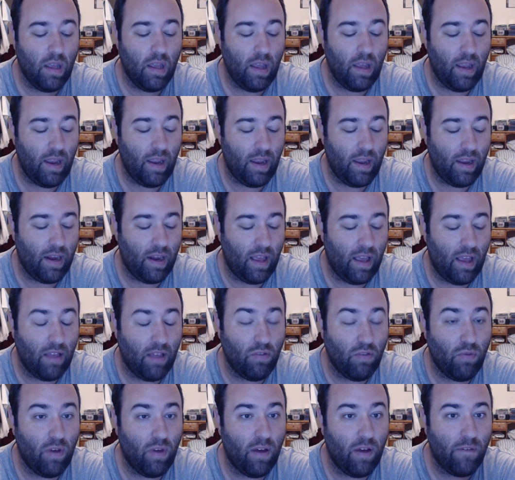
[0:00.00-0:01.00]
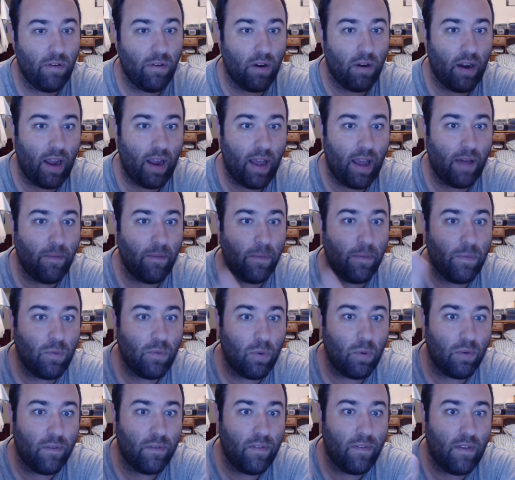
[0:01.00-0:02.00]
And I love her albums
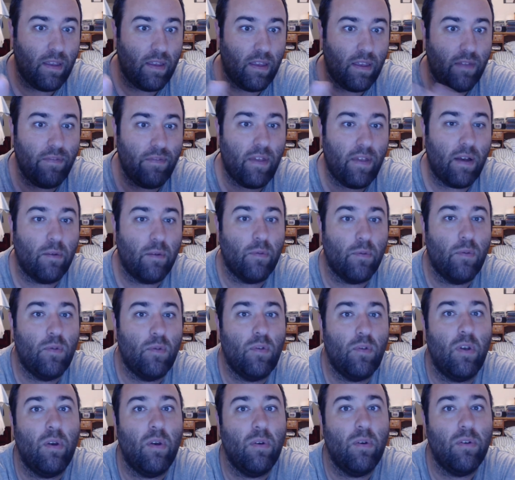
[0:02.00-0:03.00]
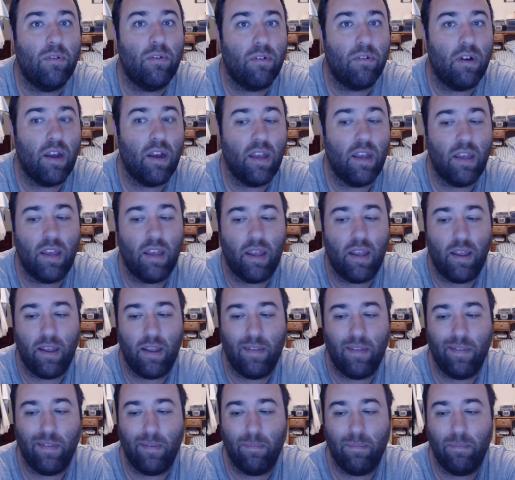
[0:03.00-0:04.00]
towards the end. That was so great.
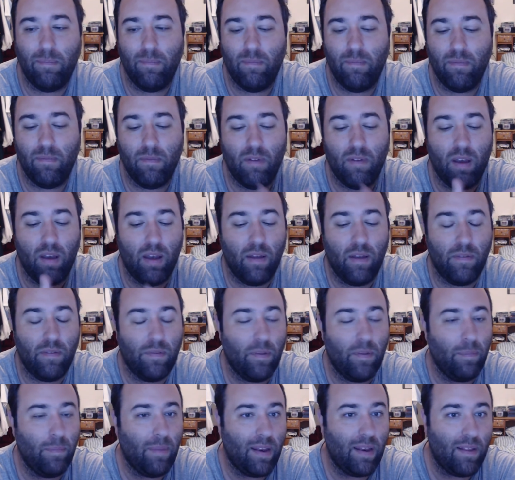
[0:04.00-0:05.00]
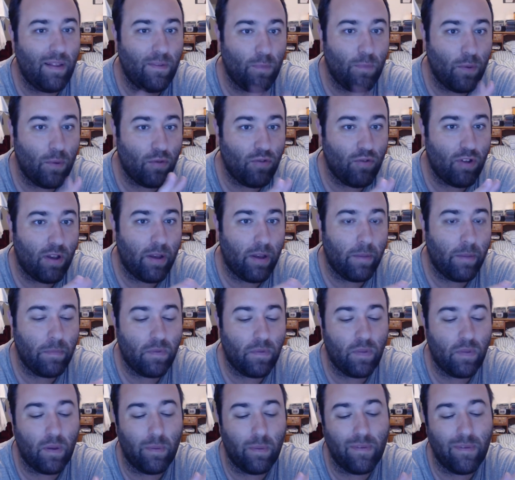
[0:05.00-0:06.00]
And the um, the mini switch
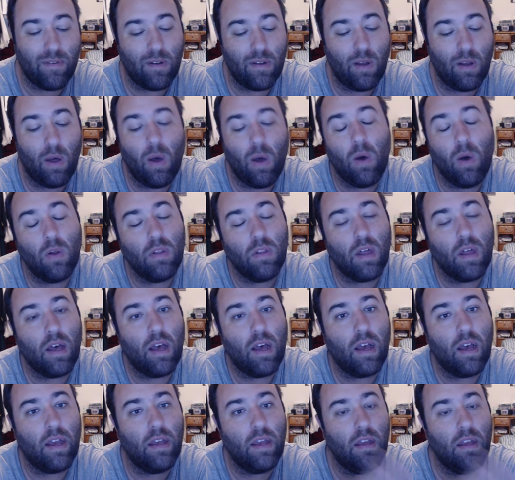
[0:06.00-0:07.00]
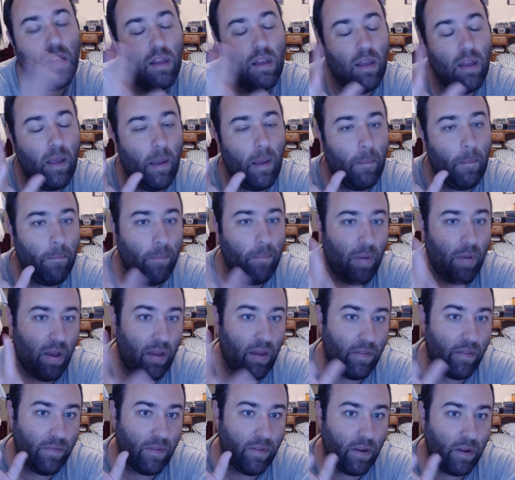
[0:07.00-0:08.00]
ups, there wasn't a whole lot,
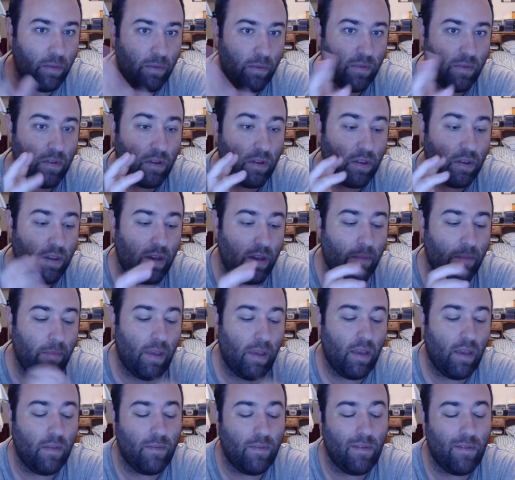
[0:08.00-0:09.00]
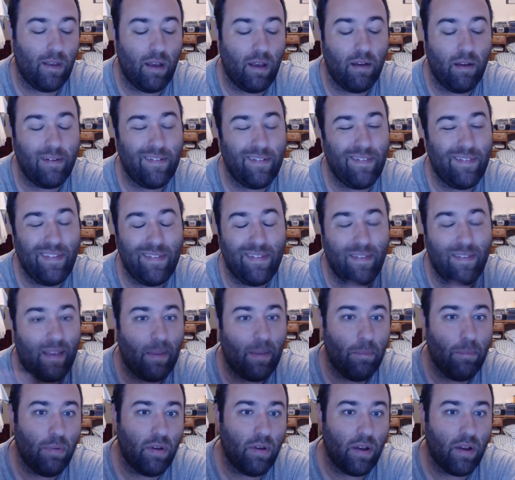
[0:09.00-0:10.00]
but there was a good amount. So I'll give this
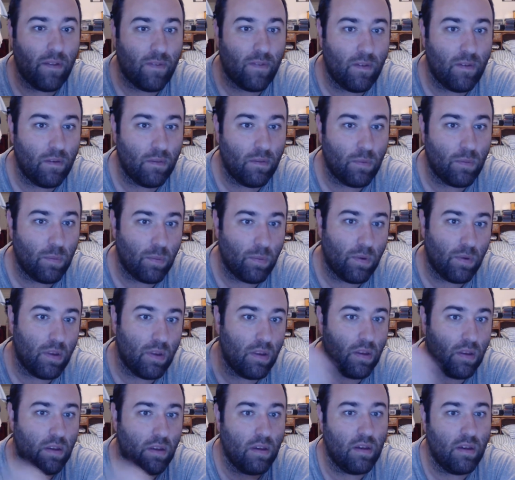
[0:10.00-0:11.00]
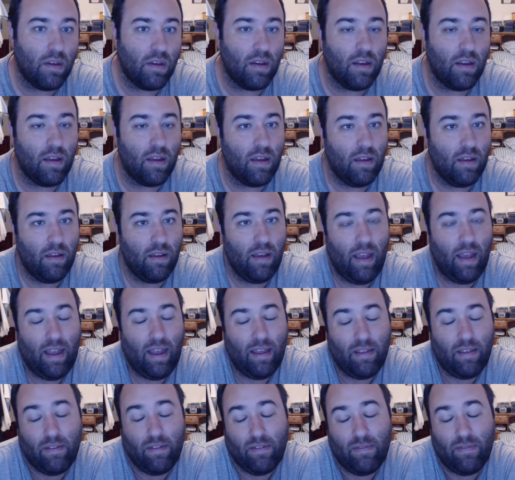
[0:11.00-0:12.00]
A plus. It was really good.
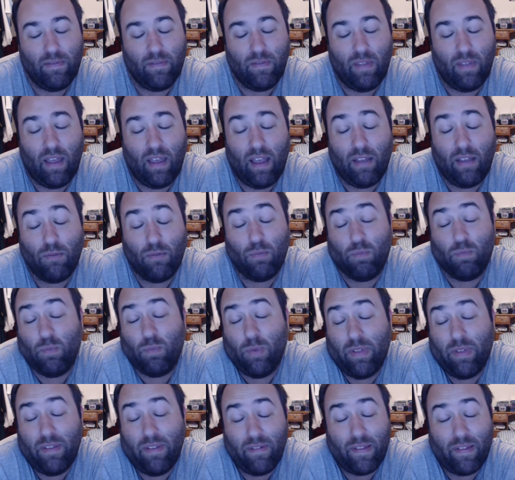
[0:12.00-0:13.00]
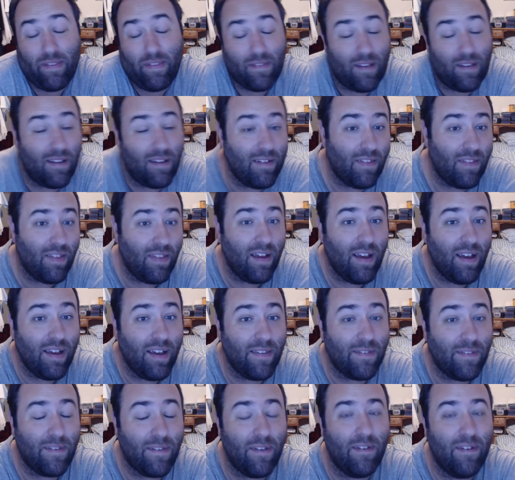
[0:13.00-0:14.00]
I I really like the song a
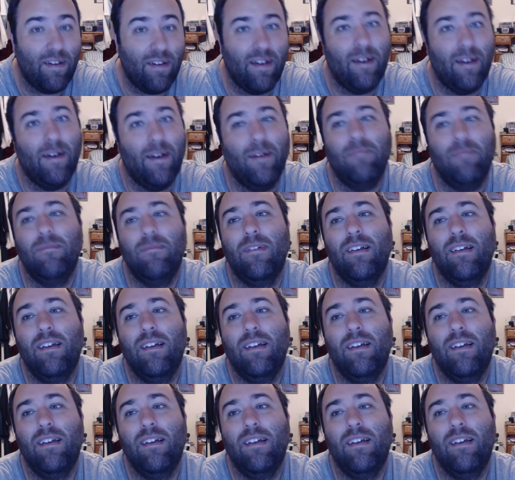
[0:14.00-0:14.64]
lot. So um